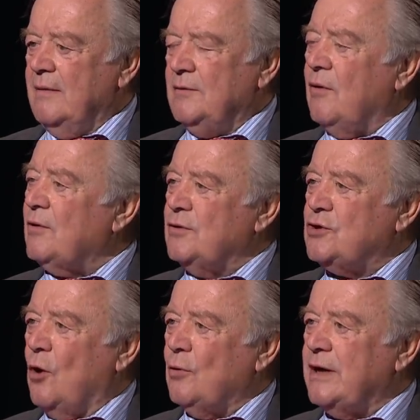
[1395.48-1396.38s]
not
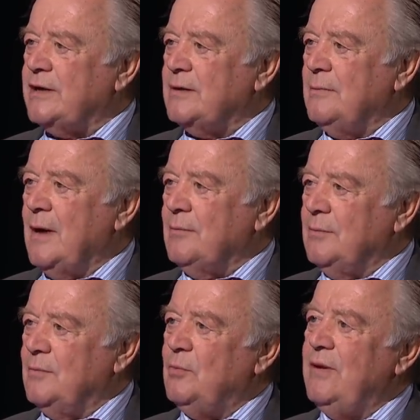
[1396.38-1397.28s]
controlling it at the
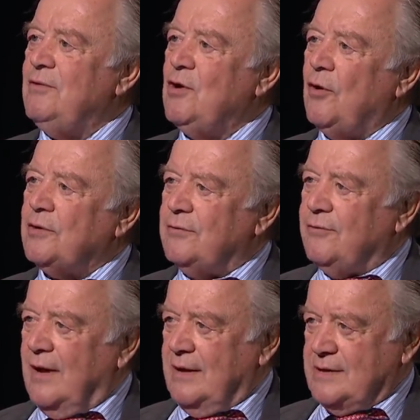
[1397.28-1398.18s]
moment, but we've got to
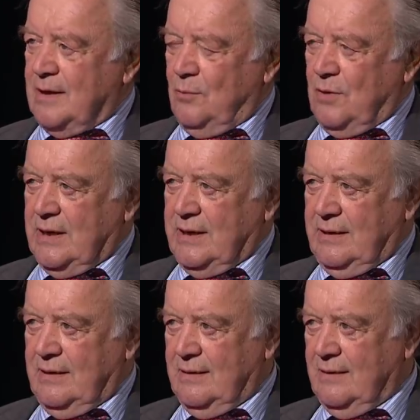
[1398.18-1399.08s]
find some
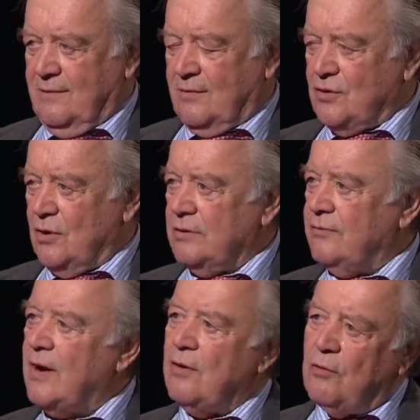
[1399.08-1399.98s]
way of controlling the
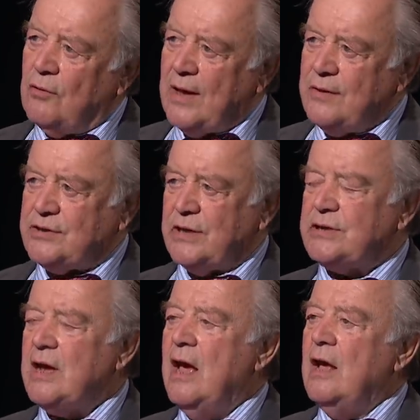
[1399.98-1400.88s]
flow, all those
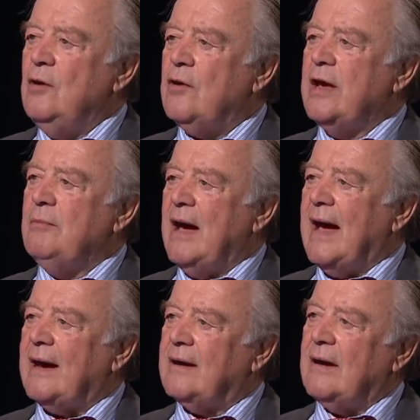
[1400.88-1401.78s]
things. Looking
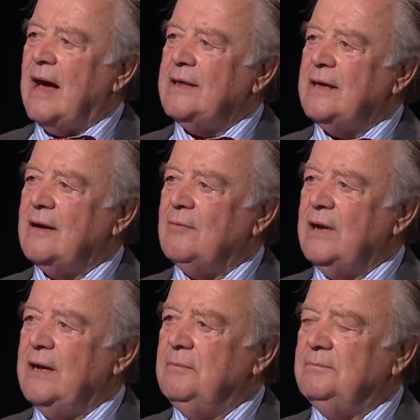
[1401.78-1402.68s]
back, I think
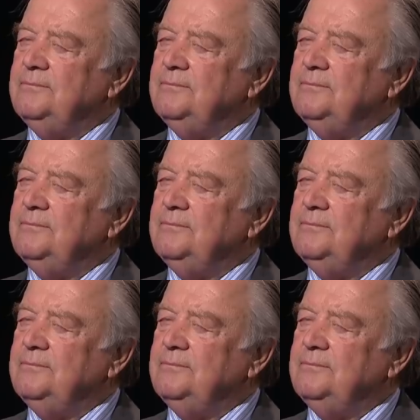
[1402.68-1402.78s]
we,